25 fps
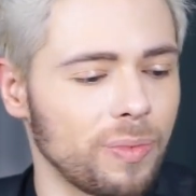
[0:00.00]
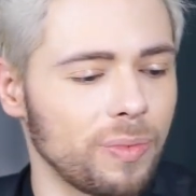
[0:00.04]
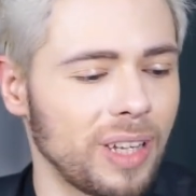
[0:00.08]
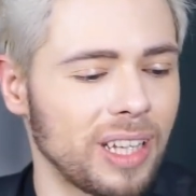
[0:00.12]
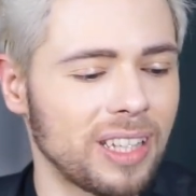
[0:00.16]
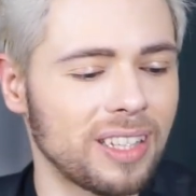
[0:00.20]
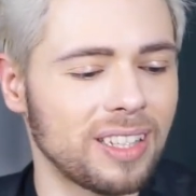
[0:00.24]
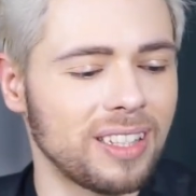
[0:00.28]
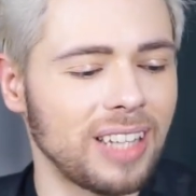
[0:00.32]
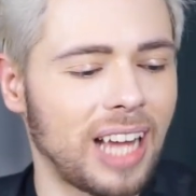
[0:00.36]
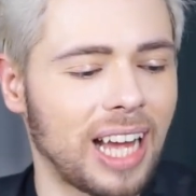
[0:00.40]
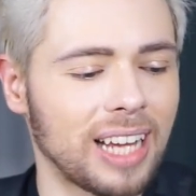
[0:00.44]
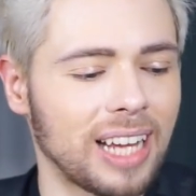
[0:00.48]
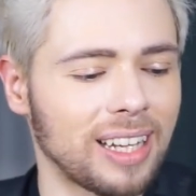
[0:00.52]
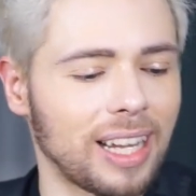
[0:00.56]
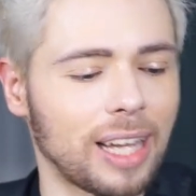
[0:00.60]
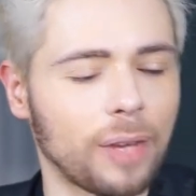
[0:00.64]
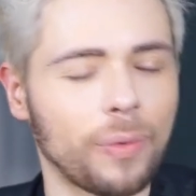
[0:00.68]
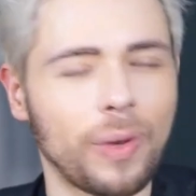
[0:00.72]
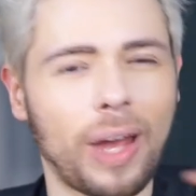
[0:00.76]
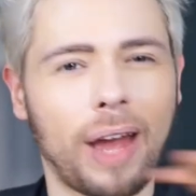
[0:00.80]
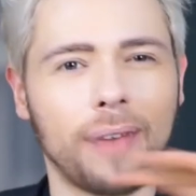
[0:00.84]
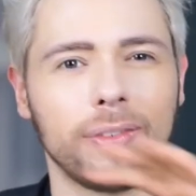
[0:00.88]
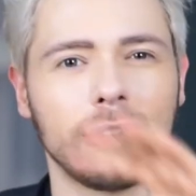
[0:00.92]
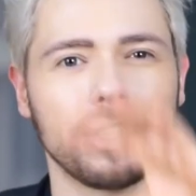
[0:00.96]
It's not
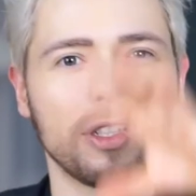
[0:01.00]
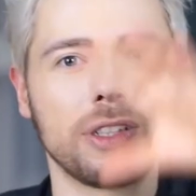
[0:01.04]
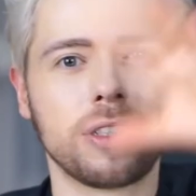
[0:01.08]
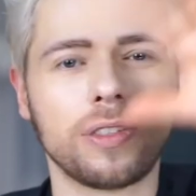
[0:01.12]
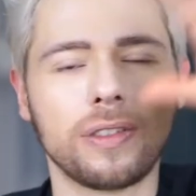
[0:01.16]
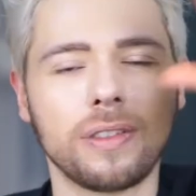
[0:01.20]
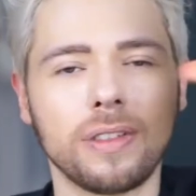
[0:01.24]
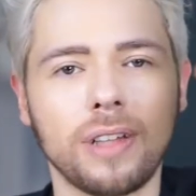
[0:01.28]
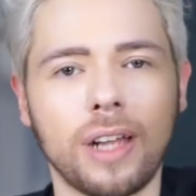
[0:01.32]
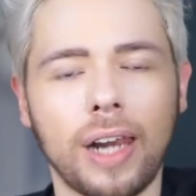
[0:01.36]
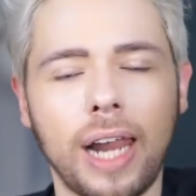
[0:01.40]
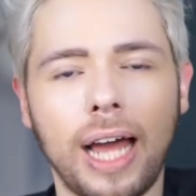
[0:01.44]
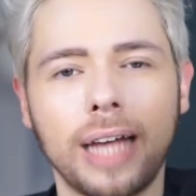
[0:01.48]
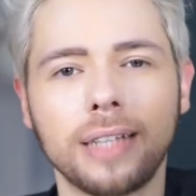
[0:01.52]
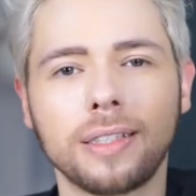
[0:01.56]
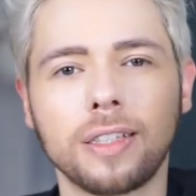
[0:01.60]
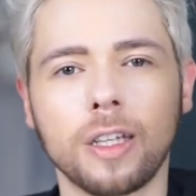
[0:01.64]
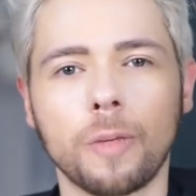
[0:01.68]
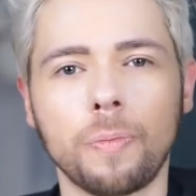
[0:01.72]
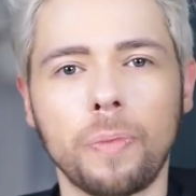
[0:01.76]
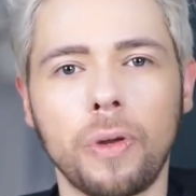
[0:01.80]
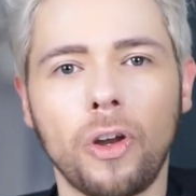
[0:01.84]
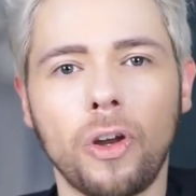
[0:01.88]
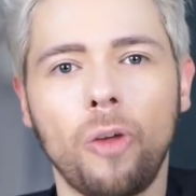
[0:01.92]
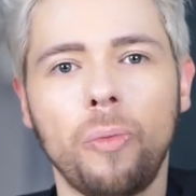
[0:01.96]
like we have this
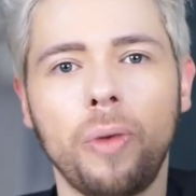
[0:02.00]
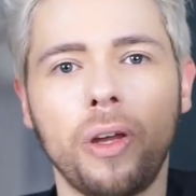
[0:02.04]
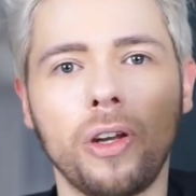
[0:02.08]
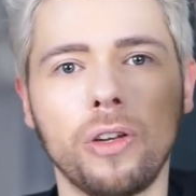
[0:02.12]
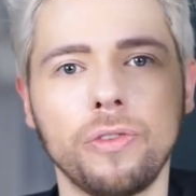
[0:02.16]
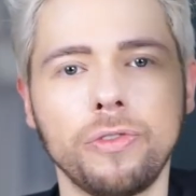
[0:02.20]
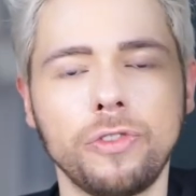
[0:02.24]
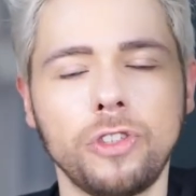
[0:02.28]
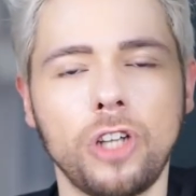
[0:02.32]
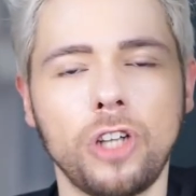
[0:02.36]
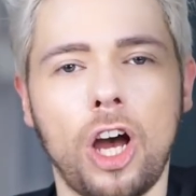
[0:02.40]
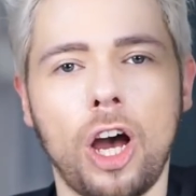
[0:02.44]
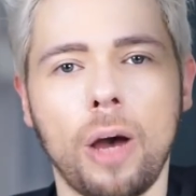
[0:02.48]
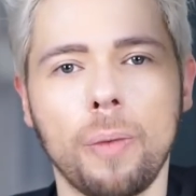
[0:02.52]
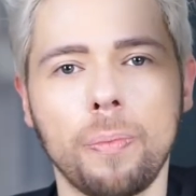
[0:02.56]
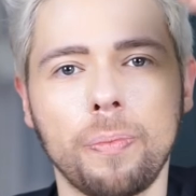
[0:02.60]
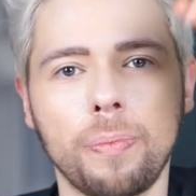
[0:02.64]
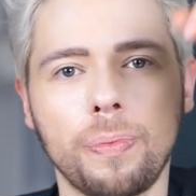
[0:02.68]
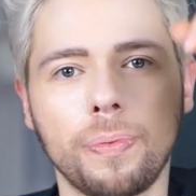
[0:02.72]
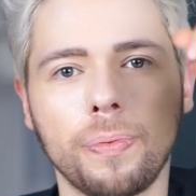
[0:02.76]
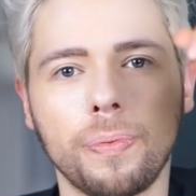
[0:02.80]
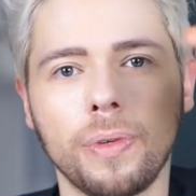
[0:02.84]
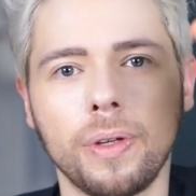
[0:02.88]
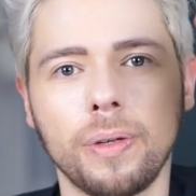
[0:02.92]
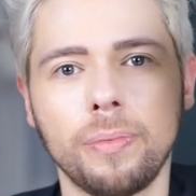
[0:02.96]
classic pyramid of
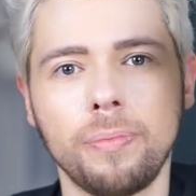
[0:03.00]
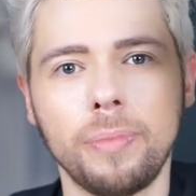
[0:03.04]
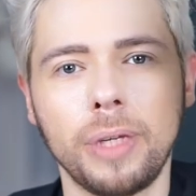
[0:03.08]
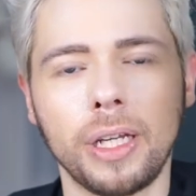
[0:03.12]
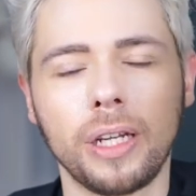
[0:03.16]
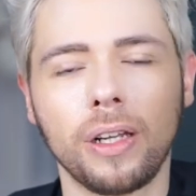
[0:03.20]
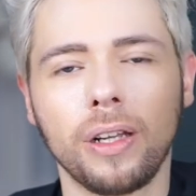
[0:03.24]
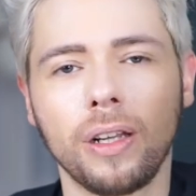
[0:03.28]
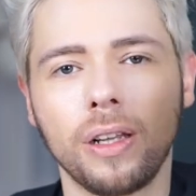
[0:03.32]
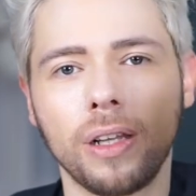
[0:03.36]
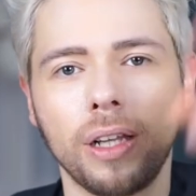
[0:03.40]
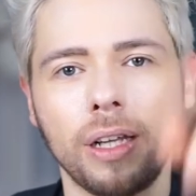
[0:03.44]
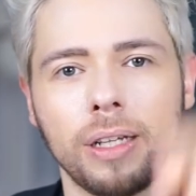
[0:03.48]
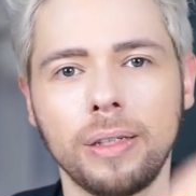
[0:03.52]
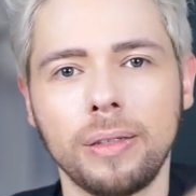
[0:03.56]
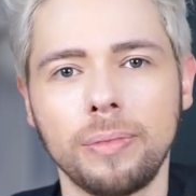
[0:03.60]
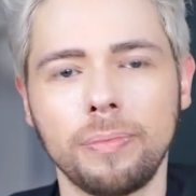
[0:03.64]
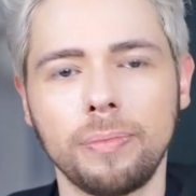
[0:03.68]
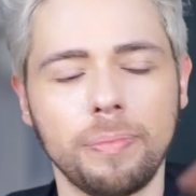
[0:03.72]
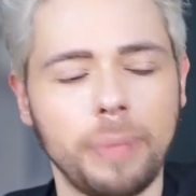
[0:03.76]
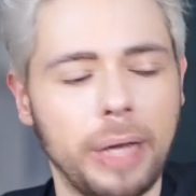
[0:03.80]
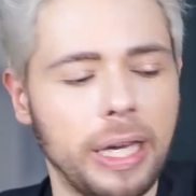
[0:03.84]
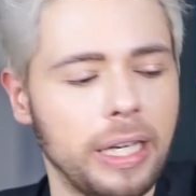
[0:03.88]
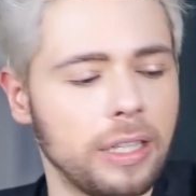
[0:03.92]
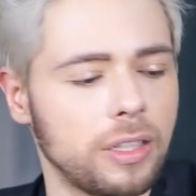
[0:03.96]
top, uh, middle,
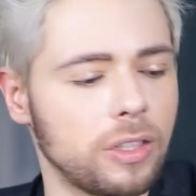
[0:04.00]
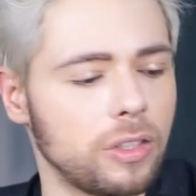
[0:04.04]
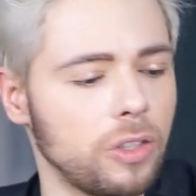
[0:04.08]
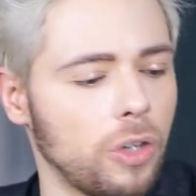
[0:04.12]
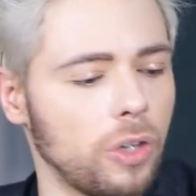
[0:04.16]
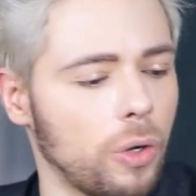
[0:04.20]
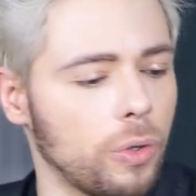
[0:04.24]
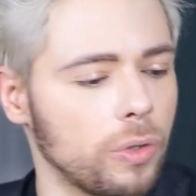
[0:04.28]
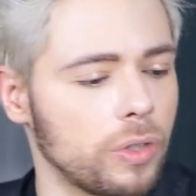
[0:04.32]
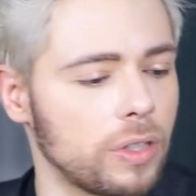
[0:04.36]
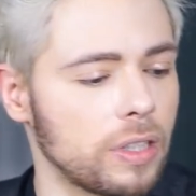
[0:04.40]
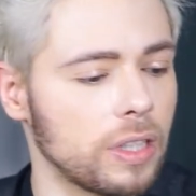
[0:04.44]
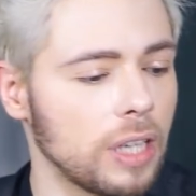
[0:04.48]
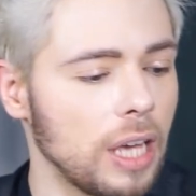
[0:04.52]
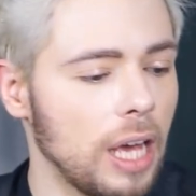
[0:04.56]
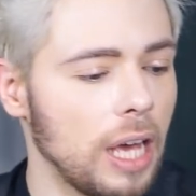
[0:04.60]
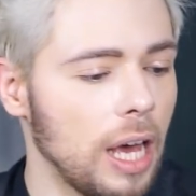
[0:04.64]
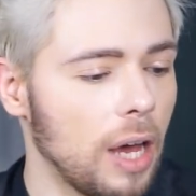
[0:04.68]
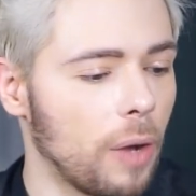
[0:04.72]
and base notes.